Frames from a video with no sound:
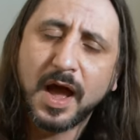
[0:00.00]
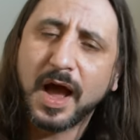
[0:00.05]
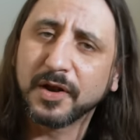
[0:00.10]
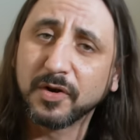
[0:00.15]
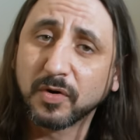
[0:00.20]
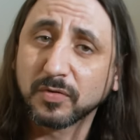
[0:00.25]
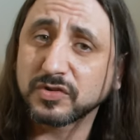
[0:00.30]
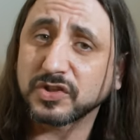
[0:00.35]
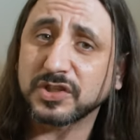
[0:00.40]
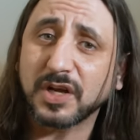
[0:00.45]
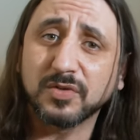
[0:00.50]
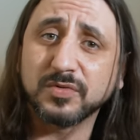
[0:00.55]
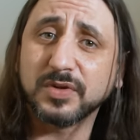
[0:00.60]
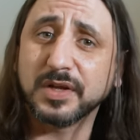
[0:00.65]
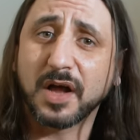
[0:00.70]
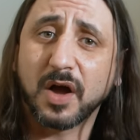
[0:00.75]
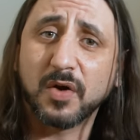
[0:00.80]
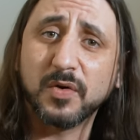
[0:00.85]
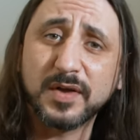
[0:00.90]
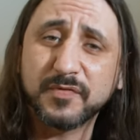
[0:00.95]
And also,
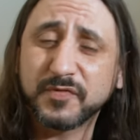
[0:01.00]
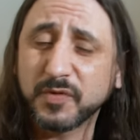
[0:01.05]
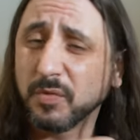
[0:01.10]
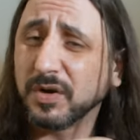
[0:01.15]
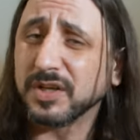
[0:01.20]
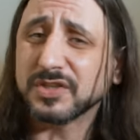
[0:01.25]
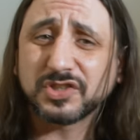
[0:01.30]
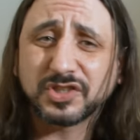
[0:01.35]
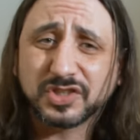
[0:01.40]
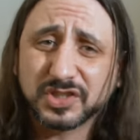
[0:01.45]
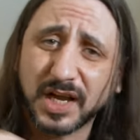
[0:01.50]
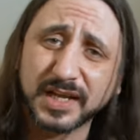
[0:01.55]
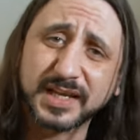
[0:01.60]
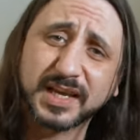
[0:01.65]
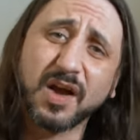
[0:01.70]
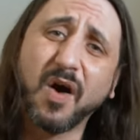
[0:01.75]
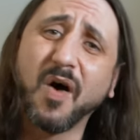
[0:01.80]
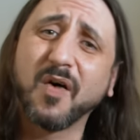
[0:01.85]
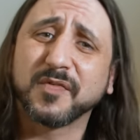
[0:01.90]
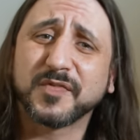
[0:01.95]
you know, if you want to just
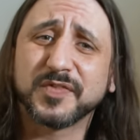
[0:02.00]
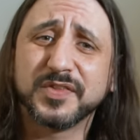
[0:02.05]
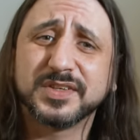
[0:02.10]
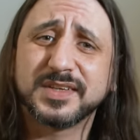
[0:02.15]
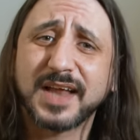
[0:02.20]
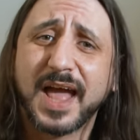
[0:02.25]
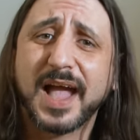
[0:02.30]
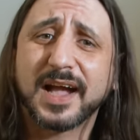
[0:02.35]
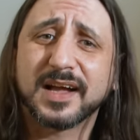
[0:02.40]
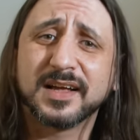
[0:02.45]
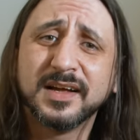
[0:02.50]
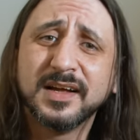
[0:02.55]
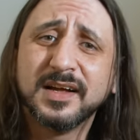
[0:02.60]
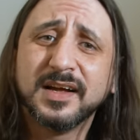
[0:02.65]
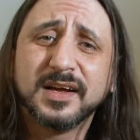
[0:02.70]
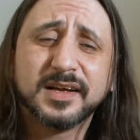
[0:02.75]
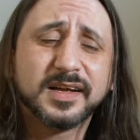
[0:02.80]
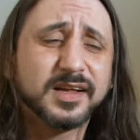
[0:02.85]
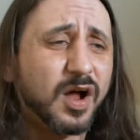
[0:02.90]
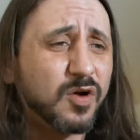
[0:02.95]
take it off the deck,
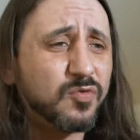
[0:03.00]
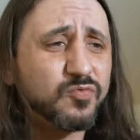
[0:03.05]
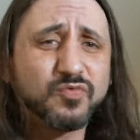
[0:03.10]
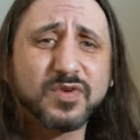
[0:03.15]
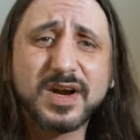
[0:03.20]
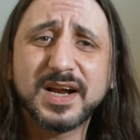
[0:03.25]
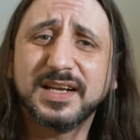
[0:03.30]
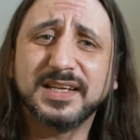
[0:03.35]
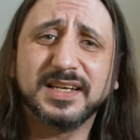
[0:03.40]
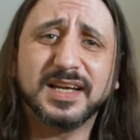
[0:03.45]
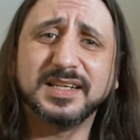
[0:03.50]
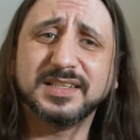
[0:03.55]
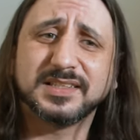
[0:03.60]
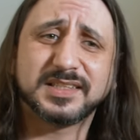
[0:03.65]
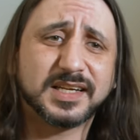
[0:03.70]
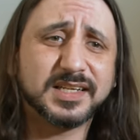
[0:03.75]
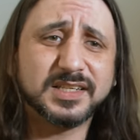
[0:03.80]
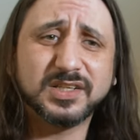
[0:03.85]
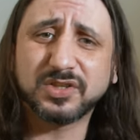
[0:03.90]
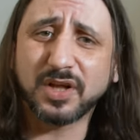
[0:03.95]
you know, really
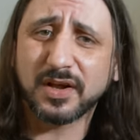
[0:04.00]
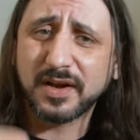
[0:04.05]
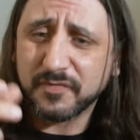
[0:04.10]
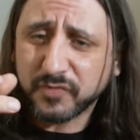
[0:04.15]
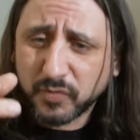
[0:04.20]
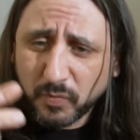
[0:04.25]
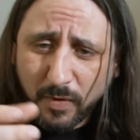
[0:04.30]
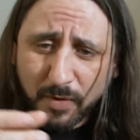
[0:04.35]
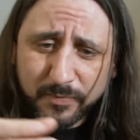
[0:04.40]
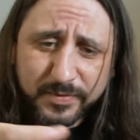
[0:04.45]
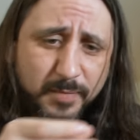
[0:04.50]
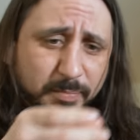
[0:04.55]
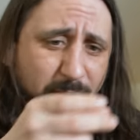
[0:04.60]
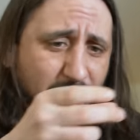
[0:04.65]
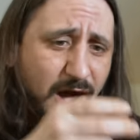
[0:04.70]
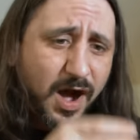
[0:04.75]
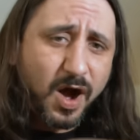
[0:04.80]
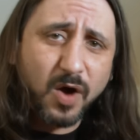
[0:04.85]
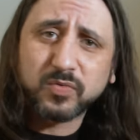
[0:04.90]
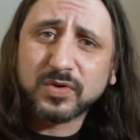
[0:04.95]
easy. You don't have to worry
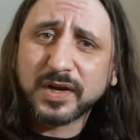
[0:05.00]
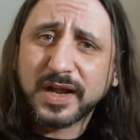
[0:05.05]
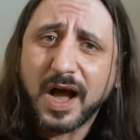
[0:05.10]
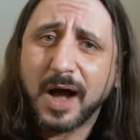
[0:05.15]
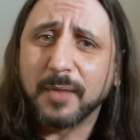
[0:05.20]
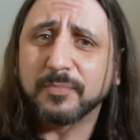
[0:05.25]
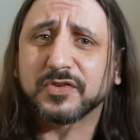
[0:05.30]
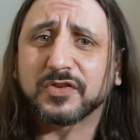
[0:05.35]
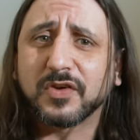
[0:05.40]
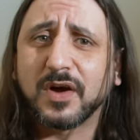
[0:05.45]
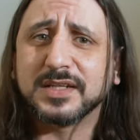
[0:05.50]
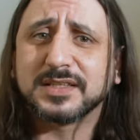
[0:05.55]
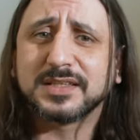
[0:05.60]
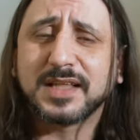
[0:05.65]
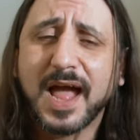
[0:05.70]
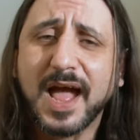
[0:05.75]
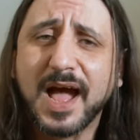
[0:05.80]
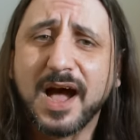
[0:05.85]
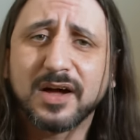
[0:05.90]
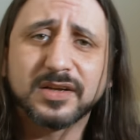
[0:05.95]
about holding it upside
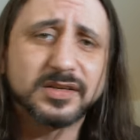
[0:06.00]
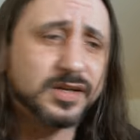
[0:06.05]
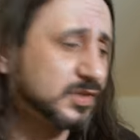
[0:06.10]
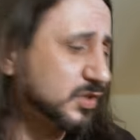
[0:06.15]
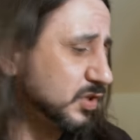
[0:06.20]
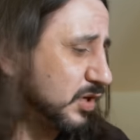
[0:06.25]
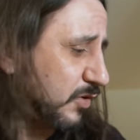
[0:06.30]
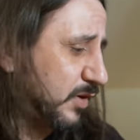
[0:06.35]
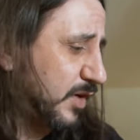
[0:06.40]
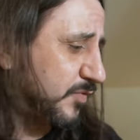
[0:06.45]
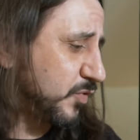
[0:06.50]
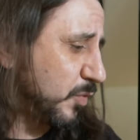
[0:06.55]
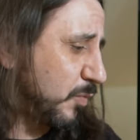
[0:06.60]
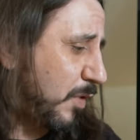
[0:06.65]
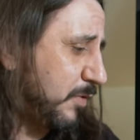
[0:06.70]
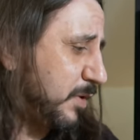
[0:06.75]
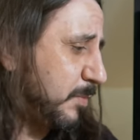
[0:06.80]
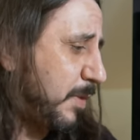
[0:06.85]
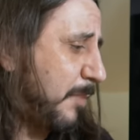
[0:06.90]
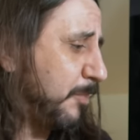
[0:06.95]
down. You don't have to
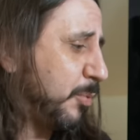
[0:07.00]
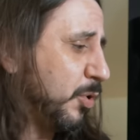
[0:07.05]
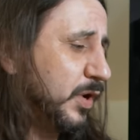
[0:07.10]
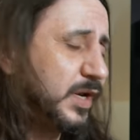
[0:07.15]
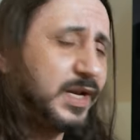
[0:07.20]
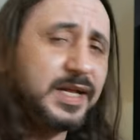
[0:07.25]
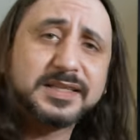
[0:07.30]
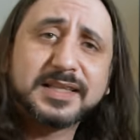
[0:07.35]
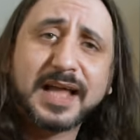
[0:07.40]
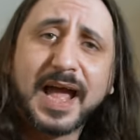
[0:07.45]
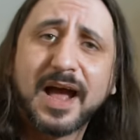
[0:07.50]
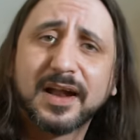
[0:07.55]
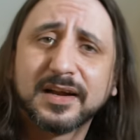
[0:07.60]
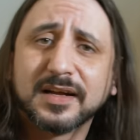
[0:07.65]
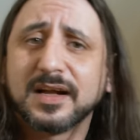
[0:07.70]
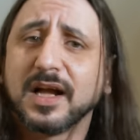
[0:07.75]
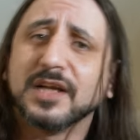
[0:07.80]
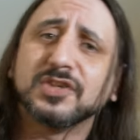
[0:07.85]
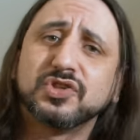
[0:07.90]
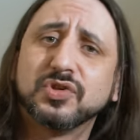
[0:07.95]
worry about putting it down
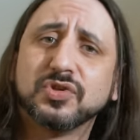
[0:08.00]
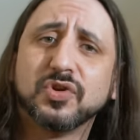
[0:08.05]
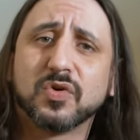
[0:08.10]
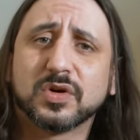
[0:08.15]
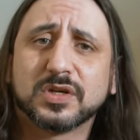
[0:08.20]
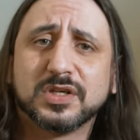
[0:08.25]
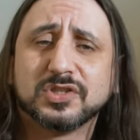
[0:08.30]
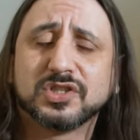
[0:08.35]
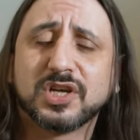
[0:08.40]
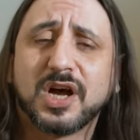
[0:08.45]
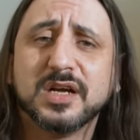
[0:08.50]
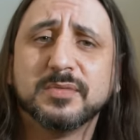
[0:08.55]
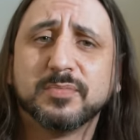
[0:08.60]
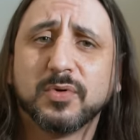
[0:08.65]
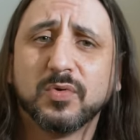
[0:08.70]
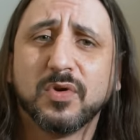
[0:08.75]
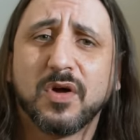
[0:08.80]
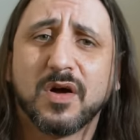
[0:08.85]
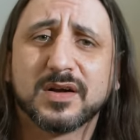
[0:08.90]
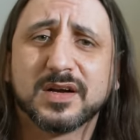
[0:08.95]
in case you knock your
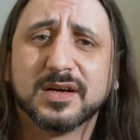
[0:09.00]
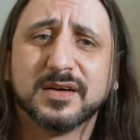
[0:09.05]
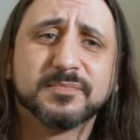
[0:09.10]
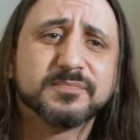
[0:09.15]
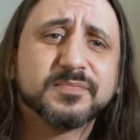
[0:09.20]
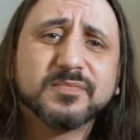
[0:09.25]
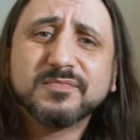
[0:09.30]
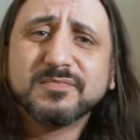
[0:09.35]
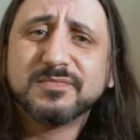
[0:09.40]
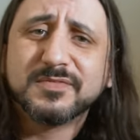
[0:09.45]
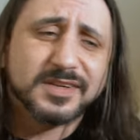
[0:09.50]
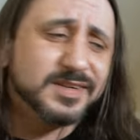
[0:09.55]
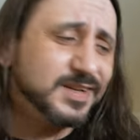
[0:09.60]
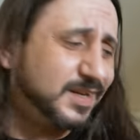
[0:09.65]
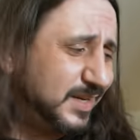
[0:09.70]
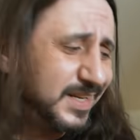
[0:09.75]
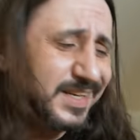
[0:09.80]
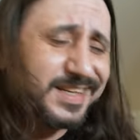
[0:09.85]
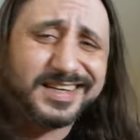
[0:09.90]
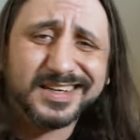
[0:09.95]
table like
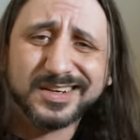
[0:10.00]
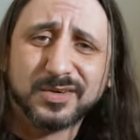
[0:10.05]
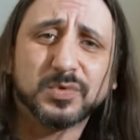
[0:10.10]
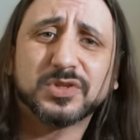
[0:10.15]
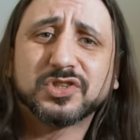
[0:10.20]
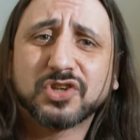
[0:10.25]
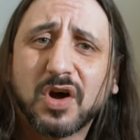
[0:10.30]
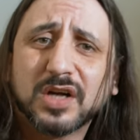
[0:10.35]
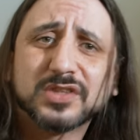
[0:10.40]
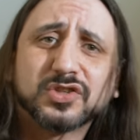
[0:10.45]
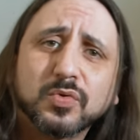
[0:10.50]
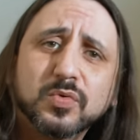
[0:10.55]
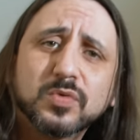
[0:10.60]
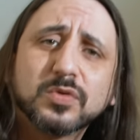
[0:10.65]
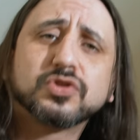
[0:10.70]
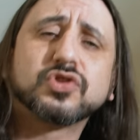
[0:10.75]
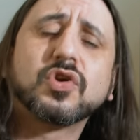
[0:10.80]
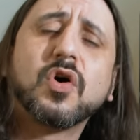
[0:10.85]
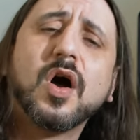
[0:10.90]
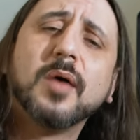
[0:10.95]
an idiot, which I do all
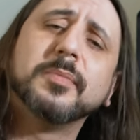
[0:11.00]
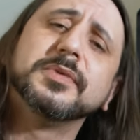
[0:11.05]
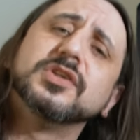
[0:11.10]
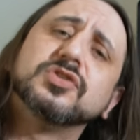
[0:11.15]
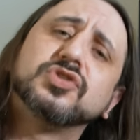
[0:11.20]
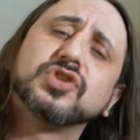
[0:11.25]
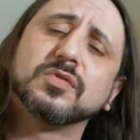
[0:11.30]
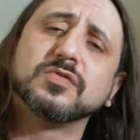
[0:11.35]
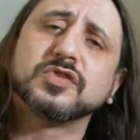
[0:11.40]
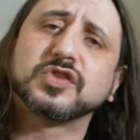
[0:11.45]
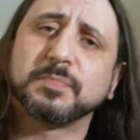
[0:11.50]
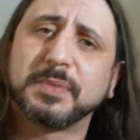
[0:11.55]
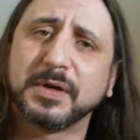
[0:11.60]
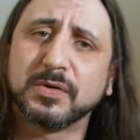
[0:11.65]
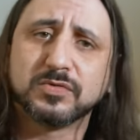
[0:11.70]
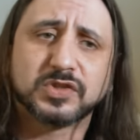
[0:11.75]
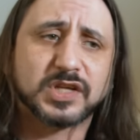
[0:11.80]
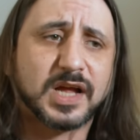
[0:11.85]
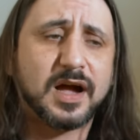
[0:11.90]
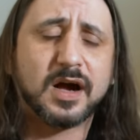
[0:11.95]
the time, and your juice
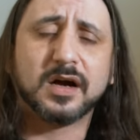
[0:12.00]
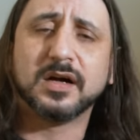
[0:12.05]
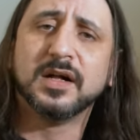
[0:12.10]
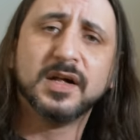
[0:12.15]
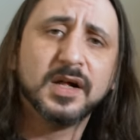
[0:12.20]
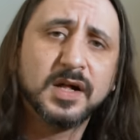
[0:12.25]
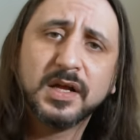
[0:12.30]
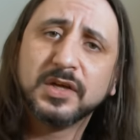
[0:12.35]
spills out.